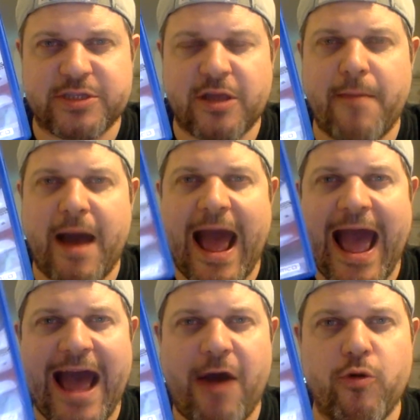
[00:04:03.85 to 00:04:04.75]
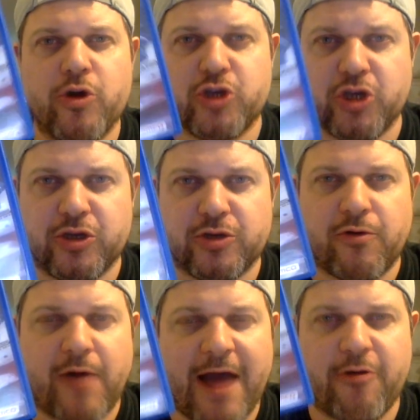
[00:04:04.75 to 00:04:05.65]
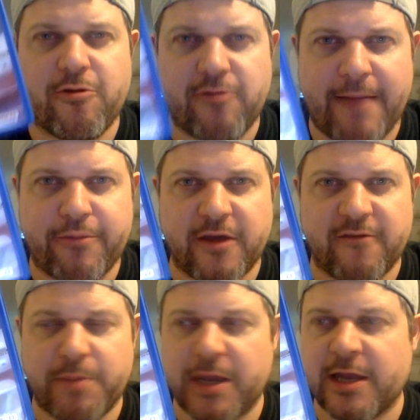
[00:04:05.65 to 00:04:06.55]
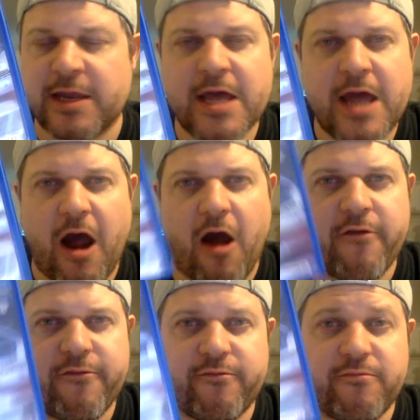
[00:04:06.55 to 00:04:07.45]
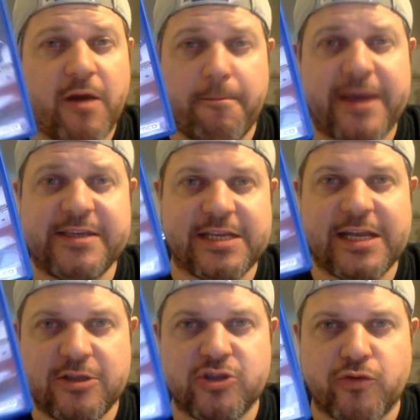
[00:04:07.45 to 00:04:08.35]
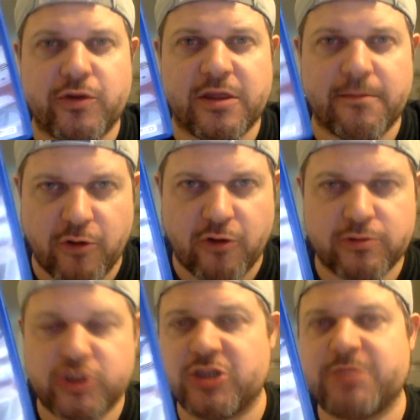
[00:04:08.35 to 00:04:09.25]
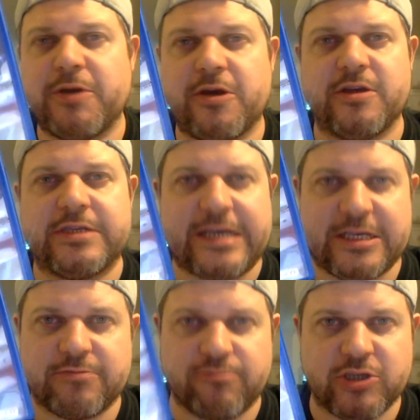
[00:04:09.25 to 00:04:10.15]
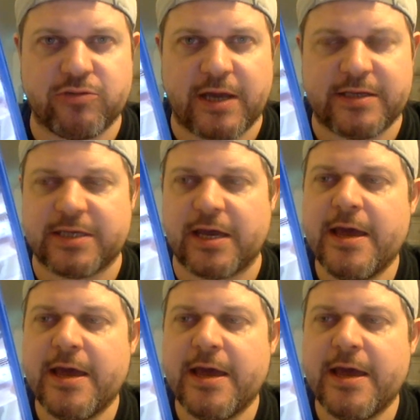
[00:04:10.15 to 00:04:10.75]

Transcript: No matter how good or how crap they've been, I've basically enjoyed them all just because it's Ridge Racer.